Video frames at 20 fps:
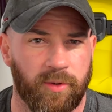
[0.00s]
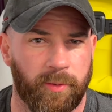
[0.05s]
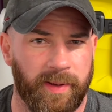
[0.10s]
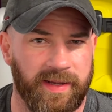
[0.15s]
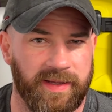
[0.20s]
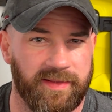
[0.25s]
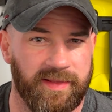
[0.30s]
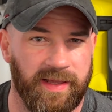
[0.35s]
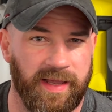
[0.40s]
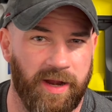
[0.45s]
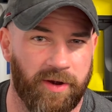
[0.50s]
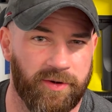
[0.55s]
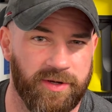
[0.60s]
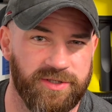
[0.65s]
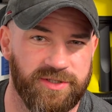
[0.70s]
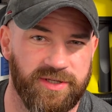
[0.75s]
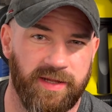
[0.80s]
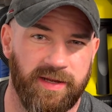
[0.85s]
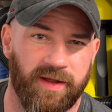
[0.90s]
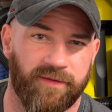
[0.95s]
back in the garage
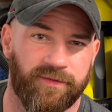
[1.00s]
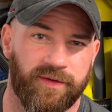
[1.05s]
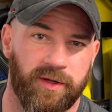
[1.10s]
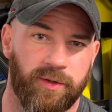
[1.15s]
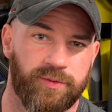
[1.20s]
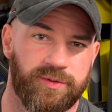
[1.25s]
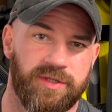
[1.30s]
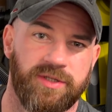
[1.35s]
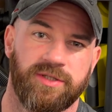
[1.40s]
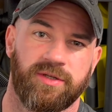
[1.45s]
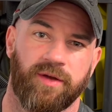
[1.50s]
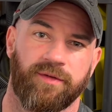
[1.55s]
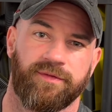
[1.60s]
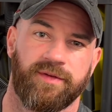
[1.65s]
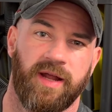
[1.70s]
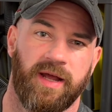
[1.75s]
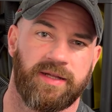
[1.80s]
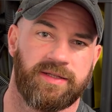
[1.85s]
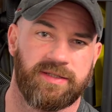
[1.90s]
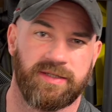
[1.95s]
then, after using
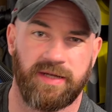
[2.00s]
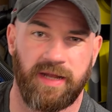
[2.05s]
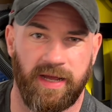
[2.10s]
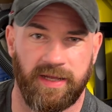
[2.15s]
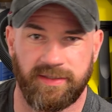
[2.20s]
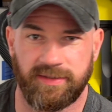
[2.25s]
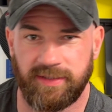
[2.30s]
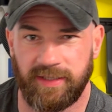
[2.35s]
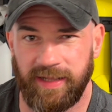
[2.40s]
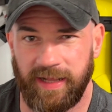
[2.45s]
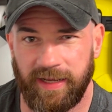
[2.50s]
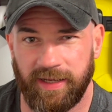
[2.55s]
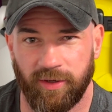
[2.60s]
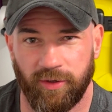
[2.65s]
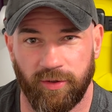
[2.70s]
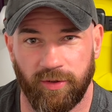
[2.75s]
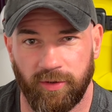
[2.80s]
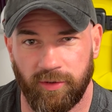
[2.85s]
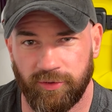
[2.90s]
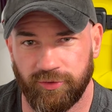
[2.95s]
Soft99's
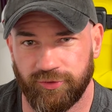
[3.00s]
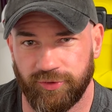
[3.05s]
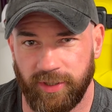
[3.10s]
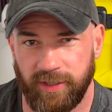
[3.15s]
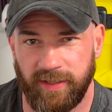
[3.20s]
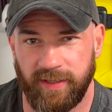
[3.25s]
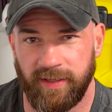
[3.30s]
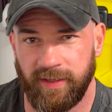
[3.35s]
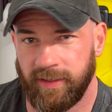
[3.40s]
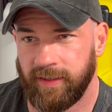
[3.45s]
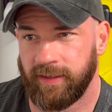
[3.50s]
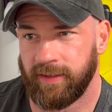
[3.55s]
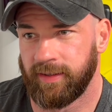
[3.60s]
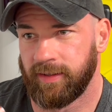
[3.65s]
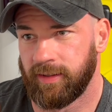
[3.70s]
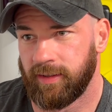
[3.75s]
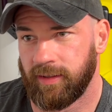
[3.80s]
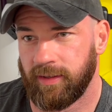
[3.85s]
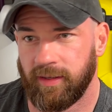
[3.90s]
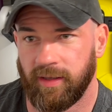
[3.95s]
Glaco Ultra,
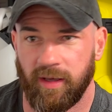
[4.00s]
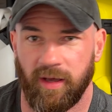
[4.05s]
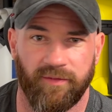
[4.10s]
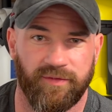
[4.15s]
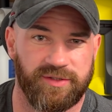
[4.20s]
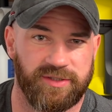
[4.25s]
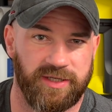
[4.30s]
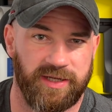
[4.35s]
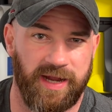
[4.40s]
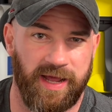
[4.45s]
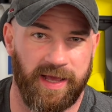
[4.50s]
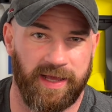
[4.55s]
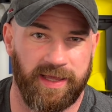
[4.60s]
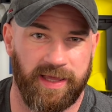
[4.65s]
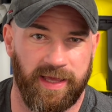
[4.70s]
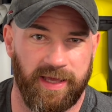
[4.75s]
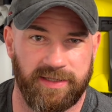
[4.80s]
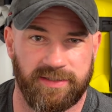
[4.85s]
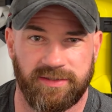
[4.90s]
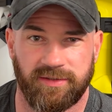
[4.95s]
obviously in our
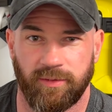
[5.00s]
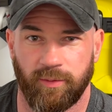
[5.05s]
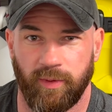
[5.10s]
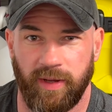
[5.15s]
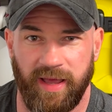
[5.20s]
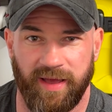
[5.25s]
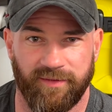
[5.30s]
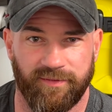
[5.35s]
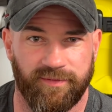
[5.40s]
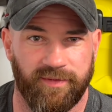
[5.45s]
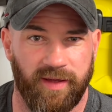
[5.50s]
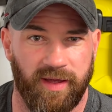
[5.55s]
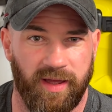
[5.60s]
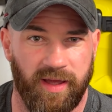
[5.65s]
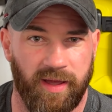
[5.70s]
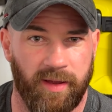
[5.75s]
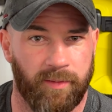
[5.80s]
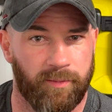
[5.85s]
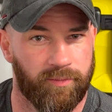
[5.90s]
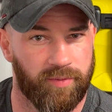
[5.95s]
case we
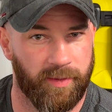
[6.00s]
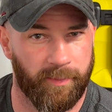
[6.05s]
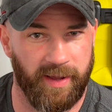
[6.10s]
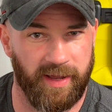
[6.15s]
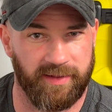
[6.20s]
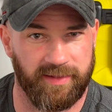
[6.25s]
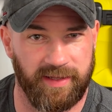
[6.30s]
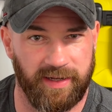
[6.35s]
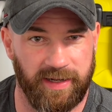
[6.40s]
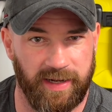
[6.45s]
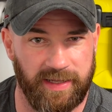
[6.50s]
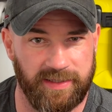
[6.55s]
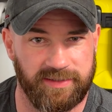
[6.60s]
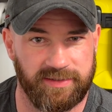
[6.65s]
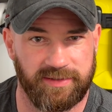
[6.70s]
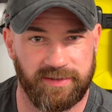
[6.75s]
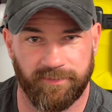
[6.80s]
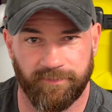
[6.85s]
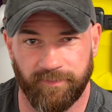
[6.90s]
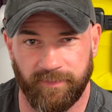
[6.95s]
have prepared the
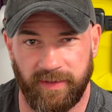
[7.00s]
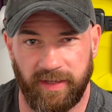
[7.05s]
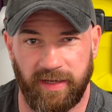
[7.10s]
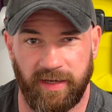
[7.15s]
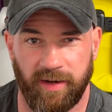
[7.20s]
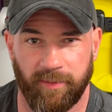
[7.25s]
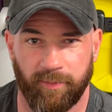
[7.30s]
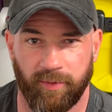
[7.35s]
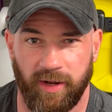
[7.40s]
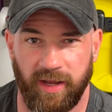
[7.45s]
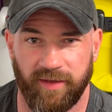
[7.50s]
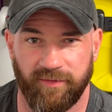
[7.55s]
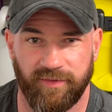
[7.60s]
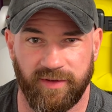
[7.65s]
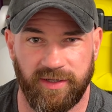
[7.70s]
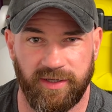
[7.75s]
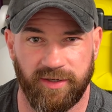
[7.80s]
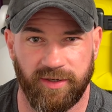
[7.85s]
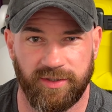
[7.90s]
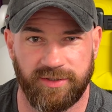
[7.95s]
glass in a prior
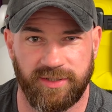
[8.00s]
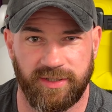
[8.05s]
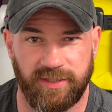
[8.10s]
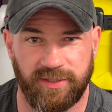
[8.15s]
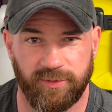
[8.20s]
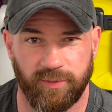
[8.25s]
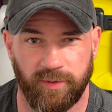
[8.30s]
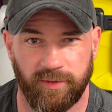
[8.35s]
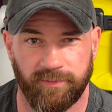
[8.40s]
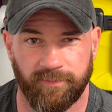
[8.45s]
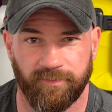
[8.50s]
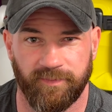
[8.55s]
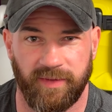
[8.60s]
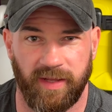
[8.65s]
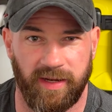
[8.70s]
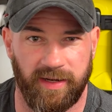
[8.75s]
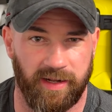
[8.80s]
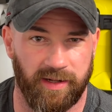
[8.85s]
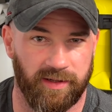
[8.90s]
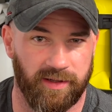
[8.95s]
video to this one,
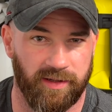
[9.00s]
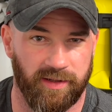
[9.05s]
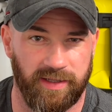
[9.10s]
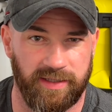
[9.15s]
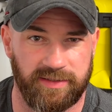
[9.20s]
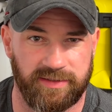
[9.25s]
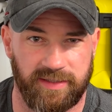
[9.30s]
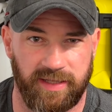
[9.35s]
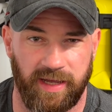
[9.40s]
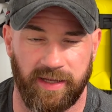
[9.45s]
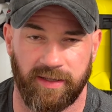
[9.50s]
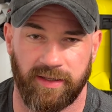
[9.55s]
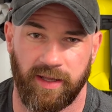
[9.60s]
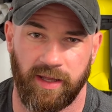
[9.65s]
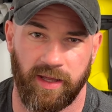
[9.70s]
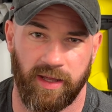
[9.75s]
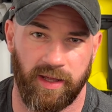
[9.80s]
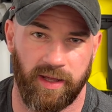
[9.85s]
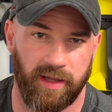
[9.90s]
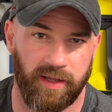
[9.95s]
and I'll link that
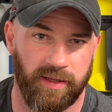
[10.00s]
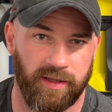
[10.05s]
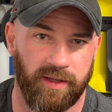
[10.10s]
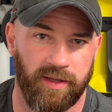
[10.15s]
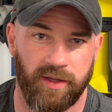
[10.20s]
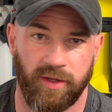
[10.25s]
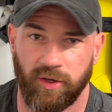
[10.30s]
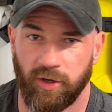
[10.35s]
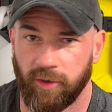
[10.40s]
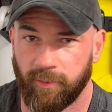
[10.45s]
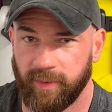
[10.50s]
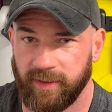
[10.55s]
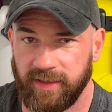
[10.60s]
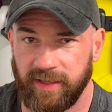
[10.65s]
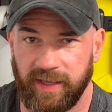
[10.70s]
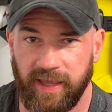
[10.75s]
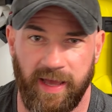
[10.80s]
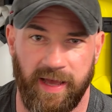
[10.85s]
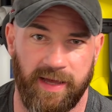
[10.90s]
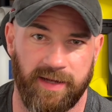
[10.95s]
up in the
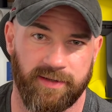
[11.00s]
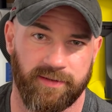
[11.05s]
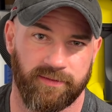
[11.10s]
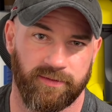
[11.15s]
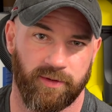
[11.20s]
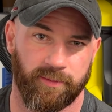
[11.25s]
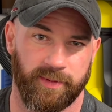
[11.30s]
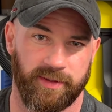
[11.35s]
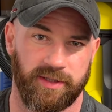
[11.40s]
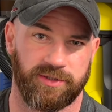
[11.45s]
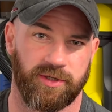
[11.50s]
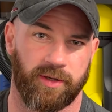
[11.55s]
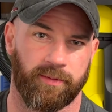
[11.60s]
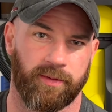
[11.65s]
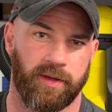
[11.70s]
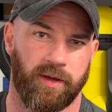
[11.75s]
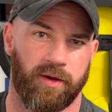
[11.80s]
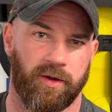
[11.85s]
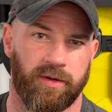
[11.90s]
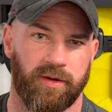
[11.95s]
card, up in the top
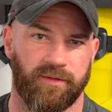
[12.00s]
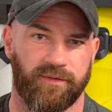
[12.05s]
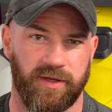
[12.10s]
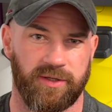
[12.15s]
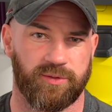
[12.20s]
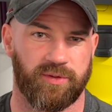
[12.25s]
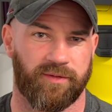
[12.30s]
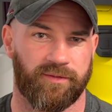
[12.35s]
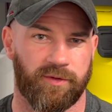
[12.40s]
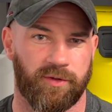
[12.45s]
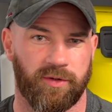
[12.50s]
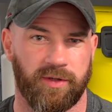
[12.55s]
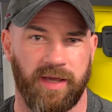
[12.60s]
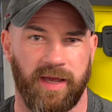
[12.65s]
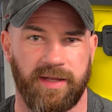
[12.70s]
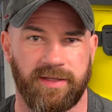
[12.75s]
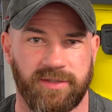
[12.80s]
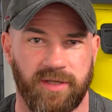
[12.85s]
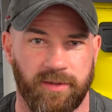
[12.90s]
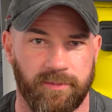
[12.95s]
corner for you to have a look at
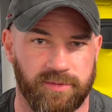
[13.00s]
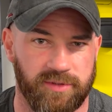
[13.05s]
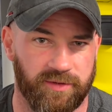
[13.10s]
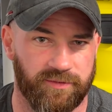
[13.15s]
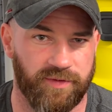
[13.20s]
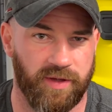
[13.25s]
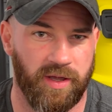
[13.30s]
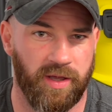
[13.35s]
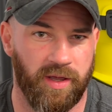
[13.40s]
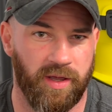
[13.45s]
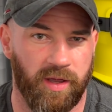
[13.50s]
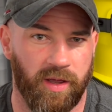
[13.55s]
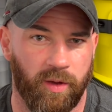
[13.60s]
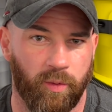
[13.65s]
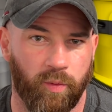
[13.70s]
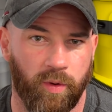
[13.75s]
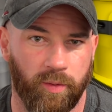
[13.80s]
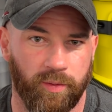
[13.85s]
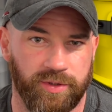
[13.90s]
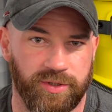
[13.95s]
in terms of
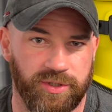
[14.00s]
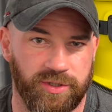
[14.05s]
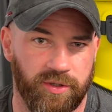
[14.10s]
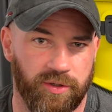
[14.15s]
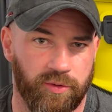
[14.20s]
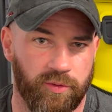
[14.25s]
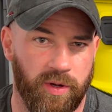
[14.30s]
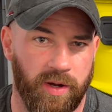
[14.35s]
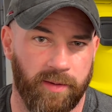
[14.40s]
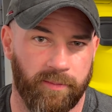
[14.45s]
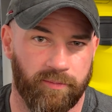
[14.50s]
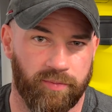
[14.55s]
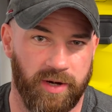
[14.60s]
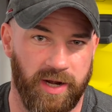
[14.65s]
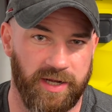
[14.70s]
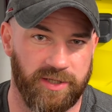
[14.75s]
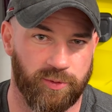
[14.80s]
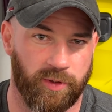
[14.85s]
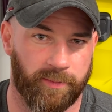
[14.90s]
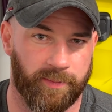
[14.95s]
what would you do
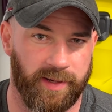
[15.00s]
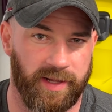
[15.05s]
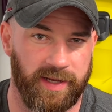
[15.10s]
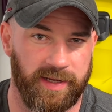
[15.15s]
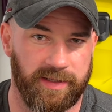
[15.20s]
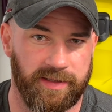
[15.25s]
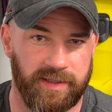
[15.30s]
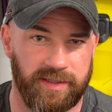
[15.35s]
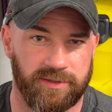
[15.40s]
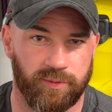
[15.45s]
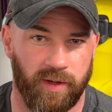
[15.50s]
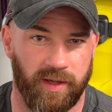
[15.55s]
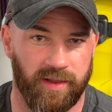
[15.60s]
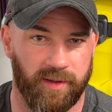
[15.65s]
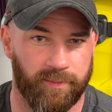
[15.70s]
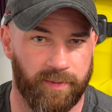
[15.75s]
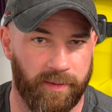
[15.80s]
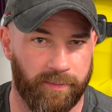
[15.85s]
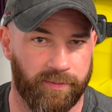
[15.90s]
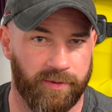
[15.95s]
prior to applying this, what are the
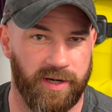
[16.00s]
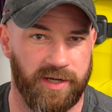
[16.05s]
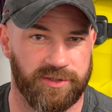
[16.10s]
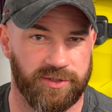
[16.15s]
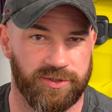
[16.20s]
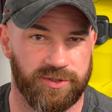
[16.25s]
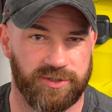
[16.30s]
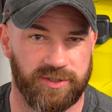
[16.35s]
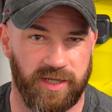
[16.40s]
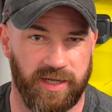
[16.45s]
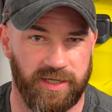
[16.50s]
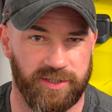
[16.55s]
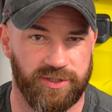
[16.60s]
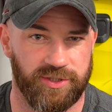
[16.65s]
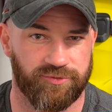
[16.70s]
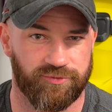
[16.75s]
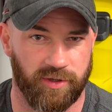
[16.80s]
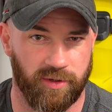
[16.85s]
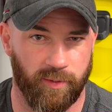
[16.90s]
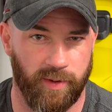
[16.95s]
preparation
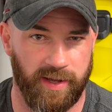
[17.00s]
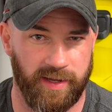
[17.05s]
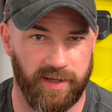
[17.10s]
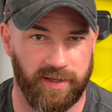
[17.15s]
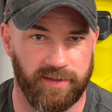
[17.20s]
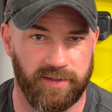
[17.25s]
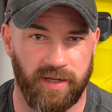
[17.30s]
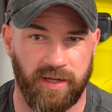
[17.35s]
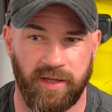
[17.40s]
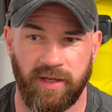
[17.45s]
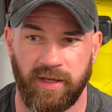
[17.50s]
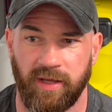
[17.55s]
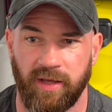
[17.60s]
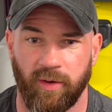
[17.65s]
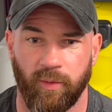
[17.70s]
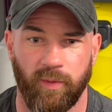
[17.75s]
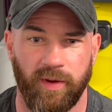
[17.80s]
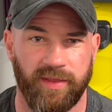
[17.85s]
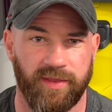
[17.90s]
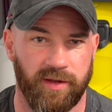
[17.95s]
stages required,
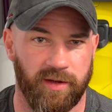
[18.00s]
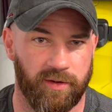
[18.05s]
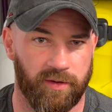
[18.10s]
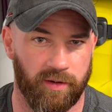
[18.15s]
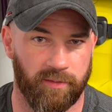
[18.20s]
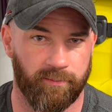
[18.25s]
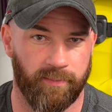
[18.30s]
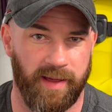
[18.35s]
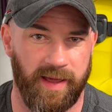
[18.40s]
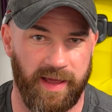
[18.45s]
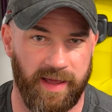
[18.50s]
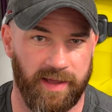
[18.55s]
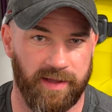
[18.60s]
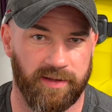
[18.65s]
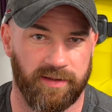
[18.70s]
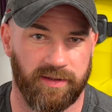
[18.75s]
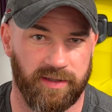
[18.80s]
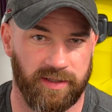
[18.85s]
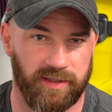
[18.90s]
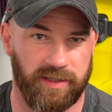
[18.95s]
whether you're on bare,
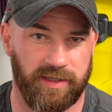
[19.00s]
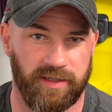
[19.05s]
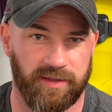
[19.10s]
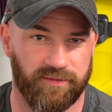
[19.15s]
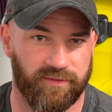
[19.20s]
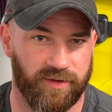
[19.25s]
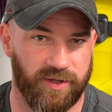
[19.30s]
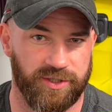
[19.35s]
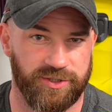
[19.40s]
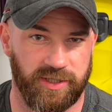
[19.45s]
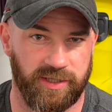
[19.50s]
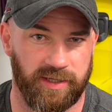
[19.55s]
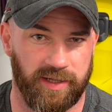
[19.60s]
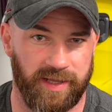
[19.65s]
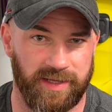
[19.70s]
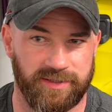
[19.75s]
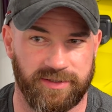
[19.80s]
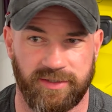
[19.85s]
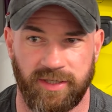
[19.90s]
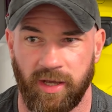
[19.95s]
clean, virgin
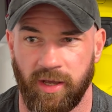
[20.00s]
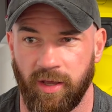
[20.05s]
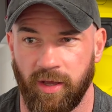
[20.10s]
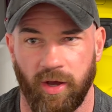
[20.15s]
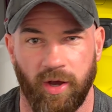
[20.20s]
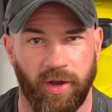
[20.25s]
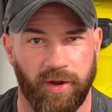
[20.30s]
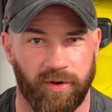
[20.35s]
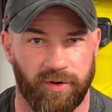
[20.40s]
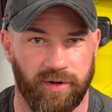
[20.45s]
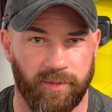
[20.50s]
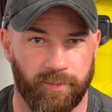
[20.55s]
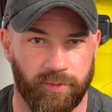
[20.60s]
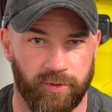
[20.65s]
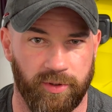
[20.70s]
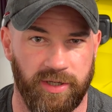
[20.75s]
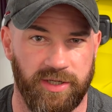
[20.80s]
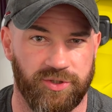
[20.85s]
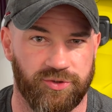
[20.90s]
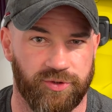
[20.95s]
glass, or you're on a
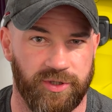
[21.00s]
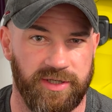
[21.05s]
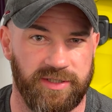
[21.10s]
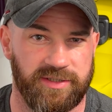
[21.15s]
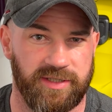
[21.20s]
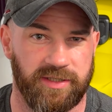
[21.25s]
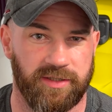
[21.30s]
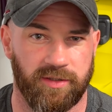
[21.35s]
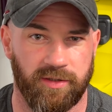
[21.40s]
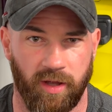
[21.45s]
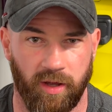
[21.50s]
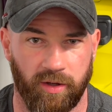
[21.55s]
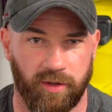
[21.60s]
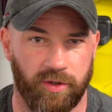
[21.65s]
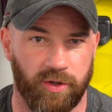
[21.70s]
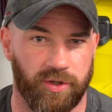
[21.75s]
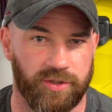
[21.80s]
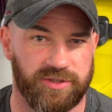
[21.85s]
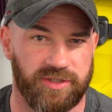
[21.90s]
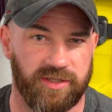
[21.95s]
pre-treated or
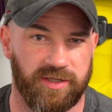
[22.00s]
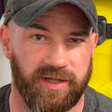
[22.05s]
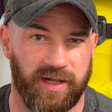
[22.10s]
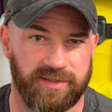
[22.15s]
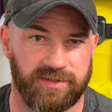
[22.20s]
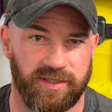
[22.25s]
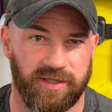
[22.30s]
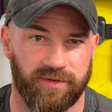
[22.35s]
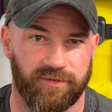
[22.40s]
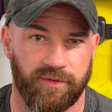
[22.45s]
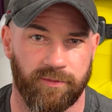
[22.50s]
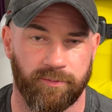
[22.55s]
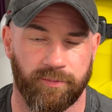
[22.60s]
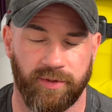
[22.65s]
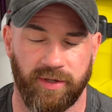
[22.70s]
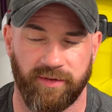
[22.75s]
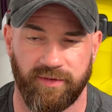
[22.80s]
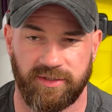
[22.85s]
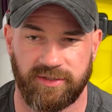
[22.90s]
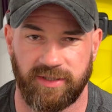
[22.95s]
coated glass that you've done
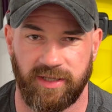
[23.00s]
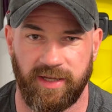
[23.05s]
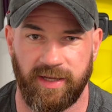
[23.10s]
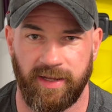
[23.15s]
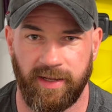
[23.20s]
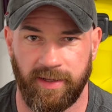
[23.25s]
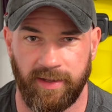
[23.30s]
previously.